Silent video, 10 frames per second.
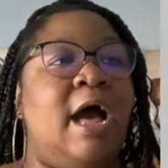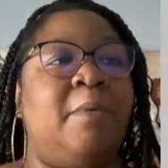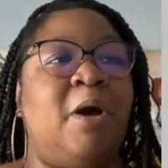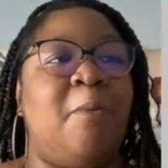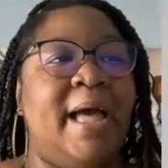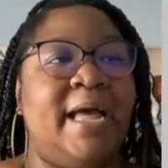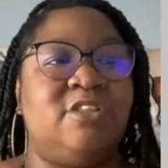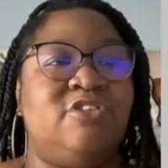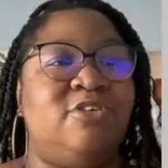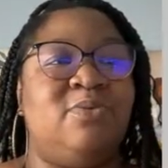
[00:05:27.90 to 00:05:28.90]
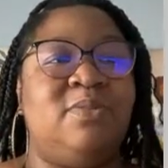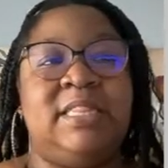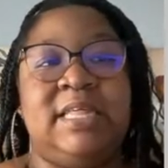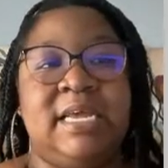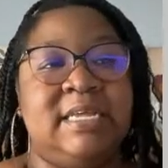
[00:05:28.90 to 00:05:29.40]
Go back to the
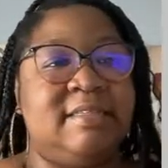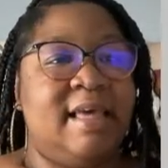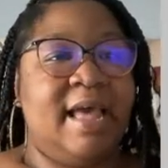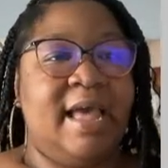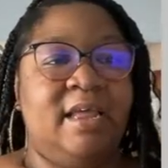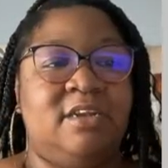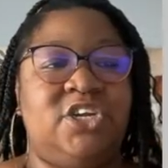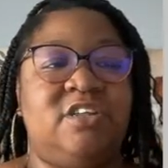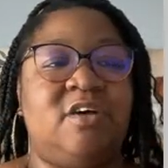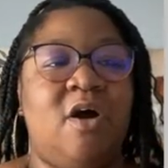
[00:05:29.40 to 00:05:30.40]
things that just